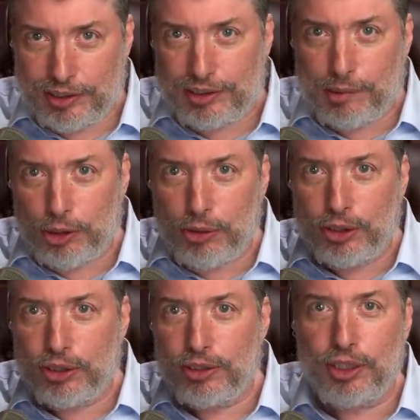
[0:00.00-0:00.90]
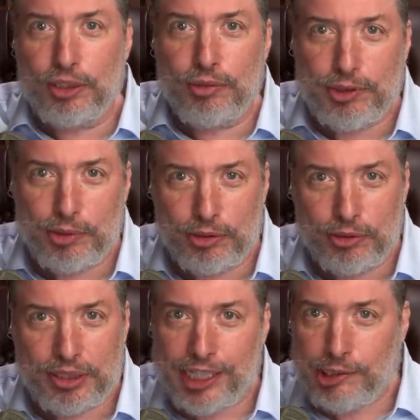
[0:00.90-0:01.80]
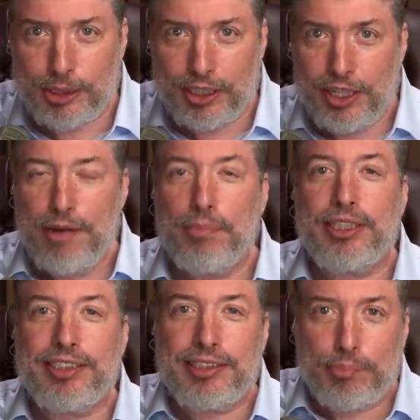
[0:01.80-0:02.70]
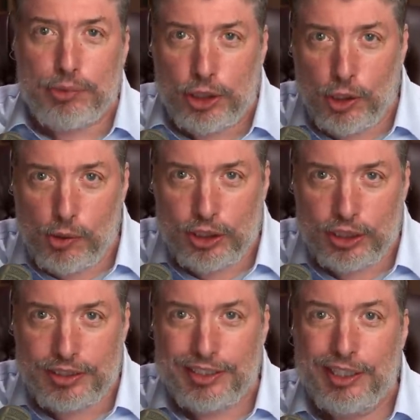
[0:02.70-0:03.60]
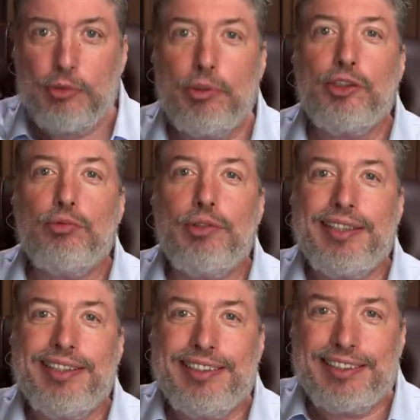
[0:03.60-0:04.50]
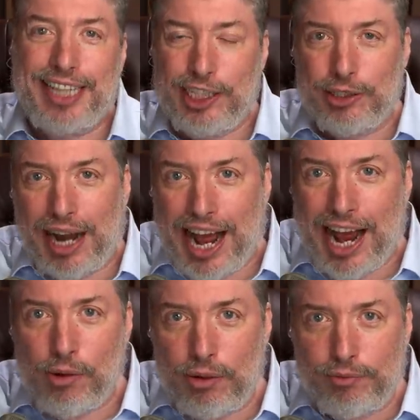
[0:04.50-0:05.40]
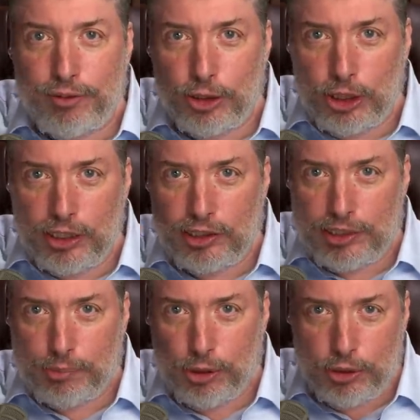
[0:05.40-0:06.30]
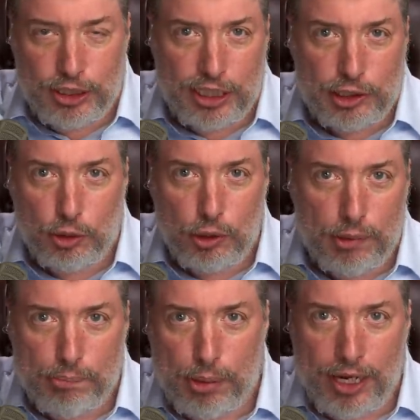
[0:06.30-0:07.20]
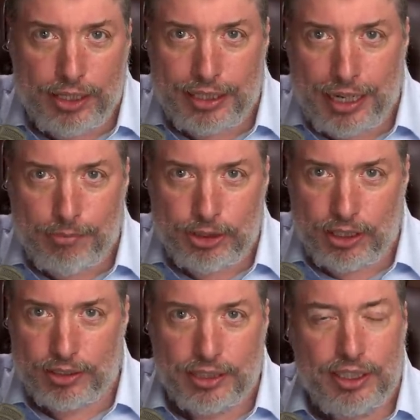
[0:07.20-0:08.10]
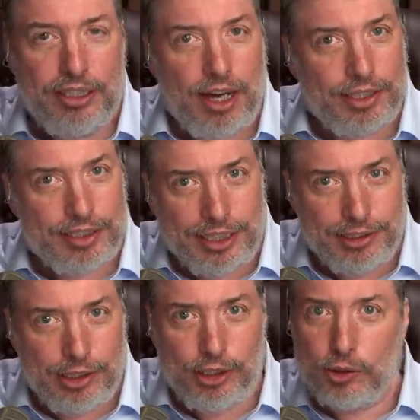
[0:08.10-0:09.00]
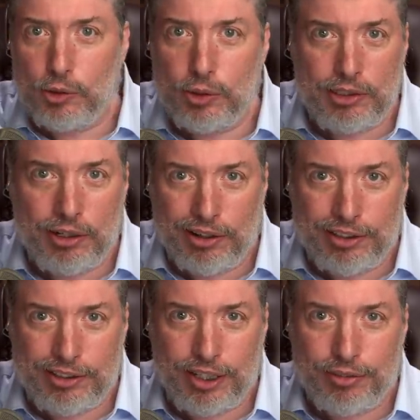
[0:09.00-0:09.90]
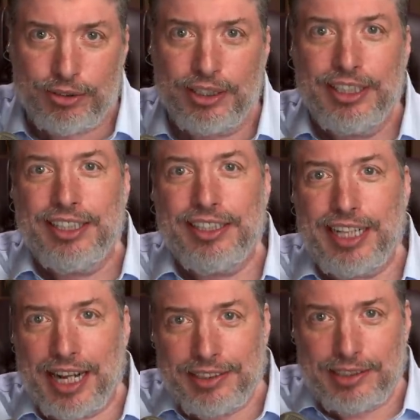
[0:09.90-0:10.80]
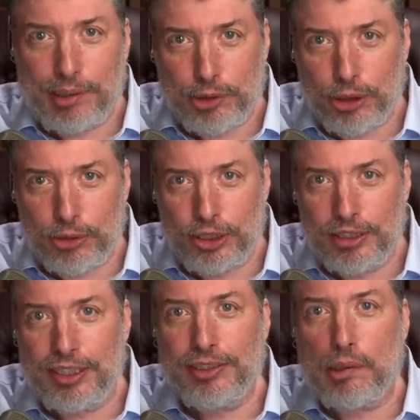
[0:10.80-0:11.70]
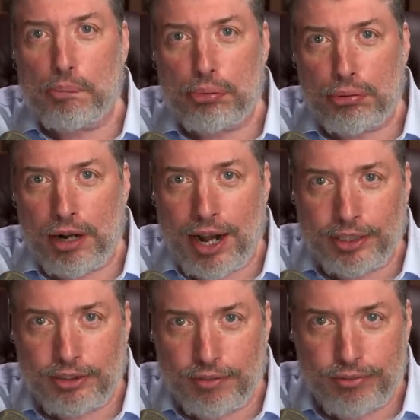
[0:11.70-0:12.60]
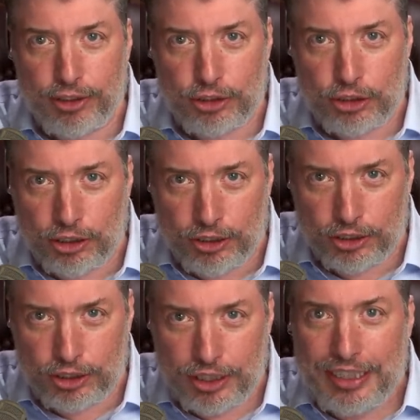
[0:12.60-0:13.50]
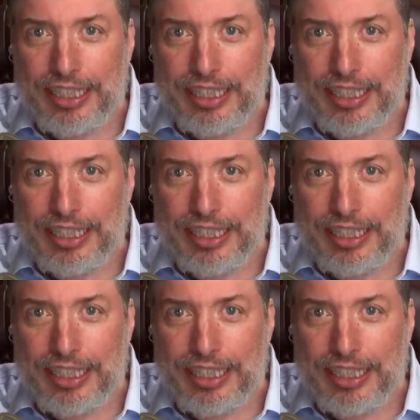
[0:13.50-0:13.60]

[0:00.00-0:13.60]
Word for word: The Septuagint agrees with the New Testament, but the Septuagint was written later. Our version of Septuagint that you can buy on Amazon, on Kindle or in hardcover, that Septuagint is a product of the church.